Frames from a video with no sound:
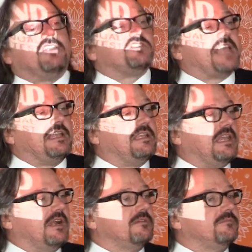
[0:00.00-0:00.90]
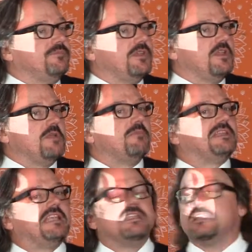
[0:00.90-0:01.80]
have just ended there. But
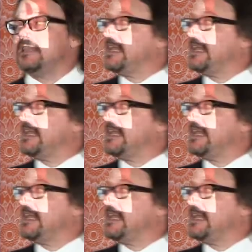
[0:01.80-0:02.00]
they didn't. They